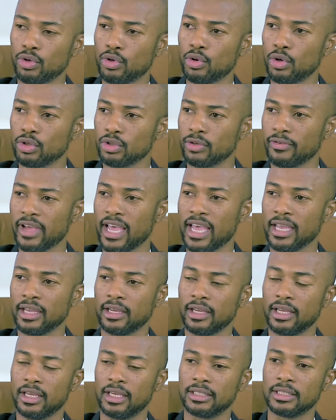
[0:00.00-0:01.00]
root cause of
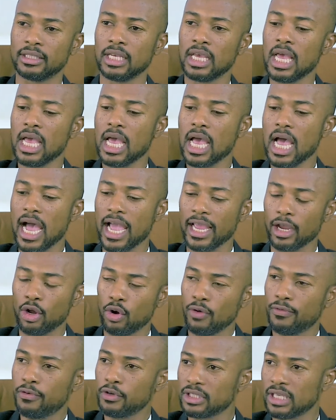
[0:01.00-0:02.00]
anger is I
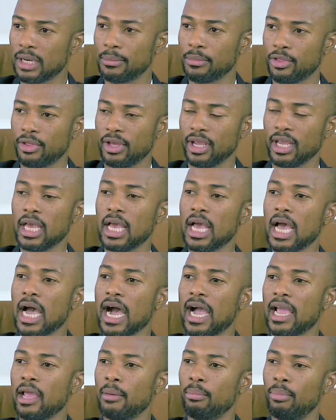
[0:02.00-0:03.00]
go for something,
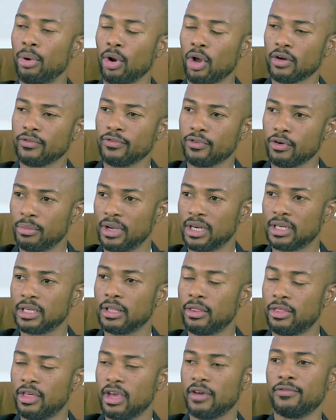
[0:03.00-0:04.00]
I am blocked from it,
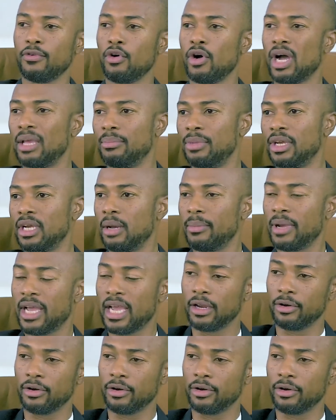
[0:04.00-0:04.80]
therefore I become